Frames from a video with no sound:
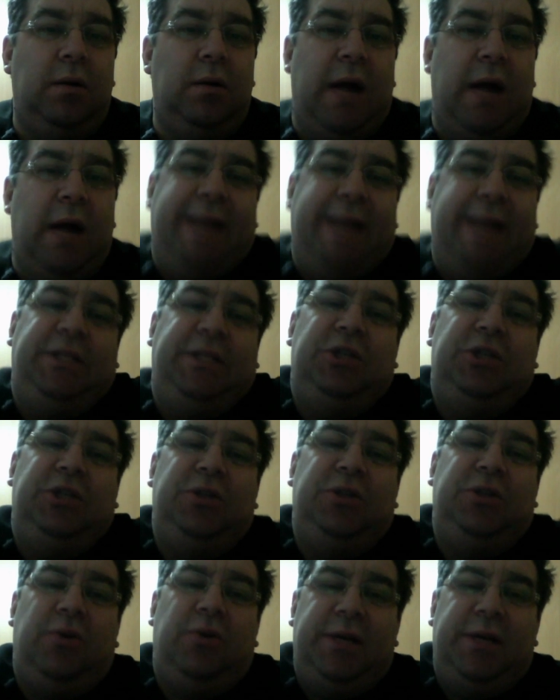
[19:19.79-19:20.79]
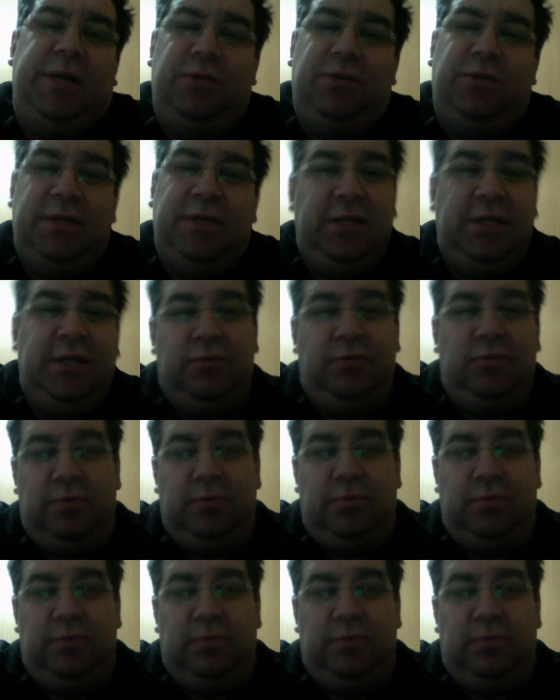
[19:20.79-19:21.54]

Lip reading: I didn't know it was you.